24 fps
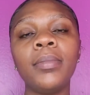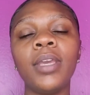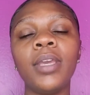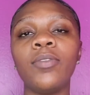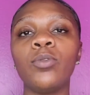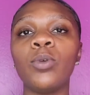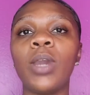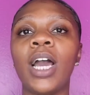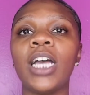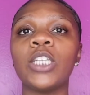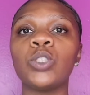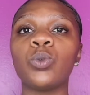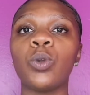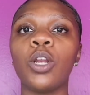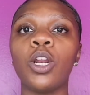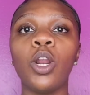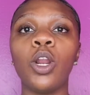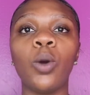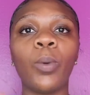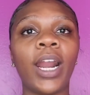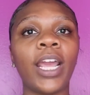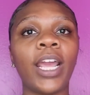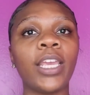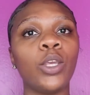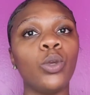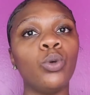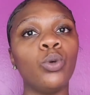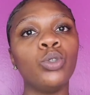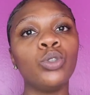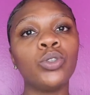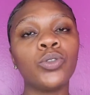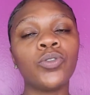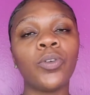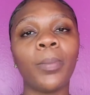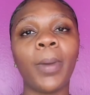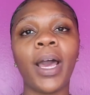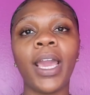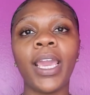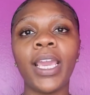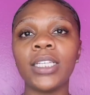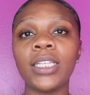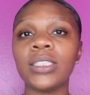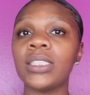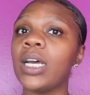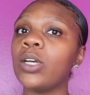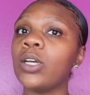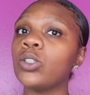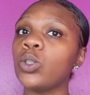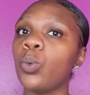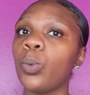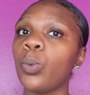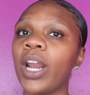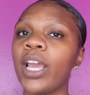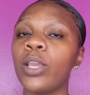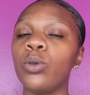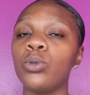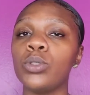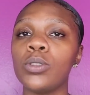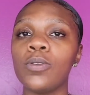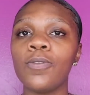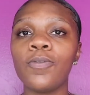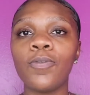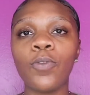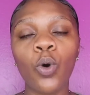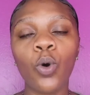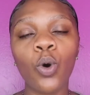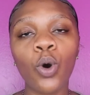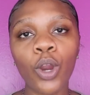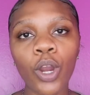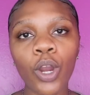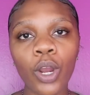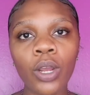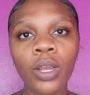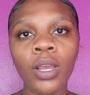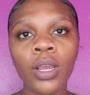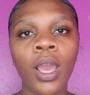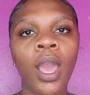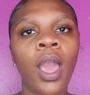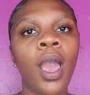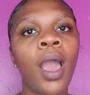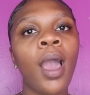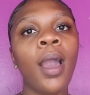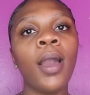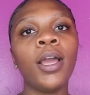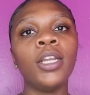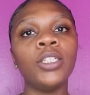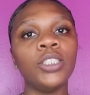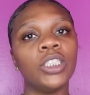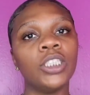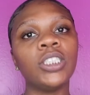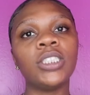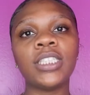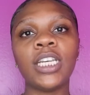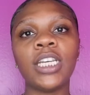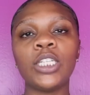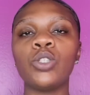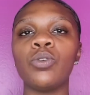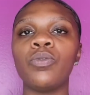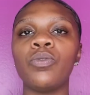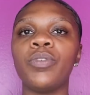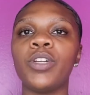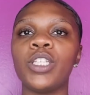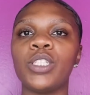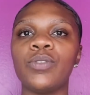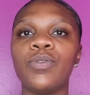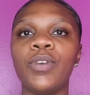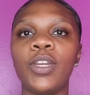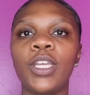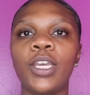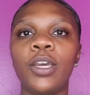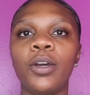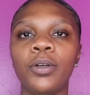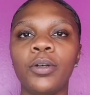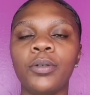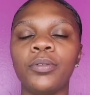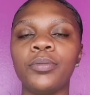If you guys want to know what I use for my hairstyles and what I use it for, just stay tuned for this video.